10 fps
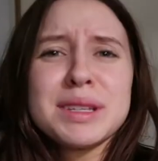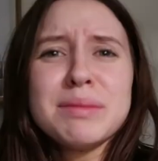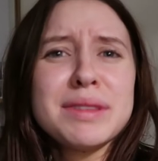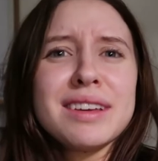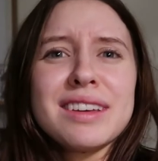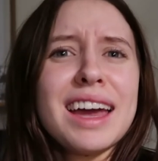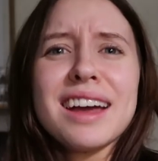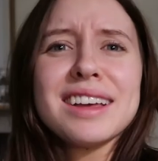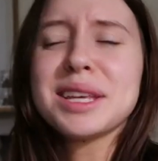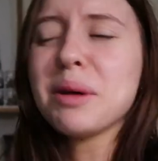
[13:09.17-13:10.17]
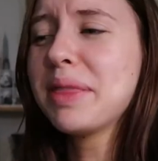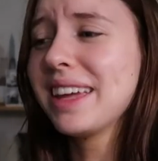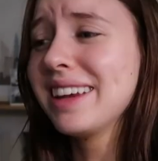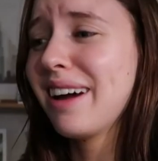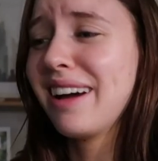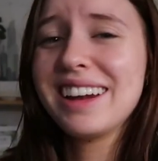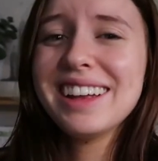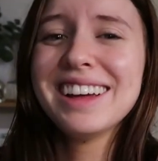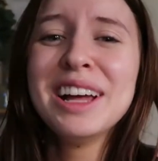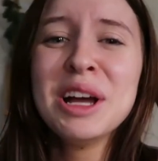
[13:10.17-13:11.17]
Something, yeah, something not
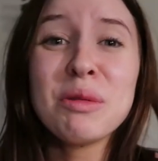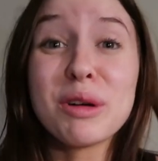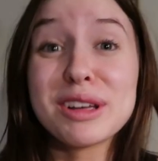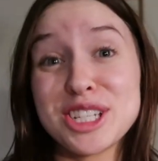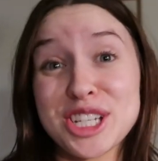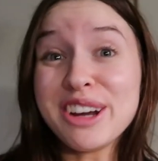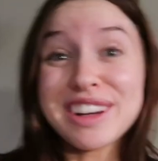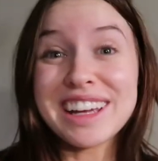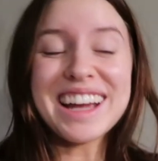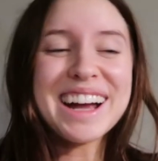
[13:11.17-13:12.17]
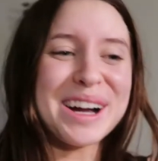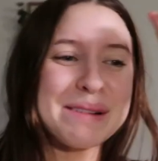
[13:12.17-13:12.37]
worth sharing.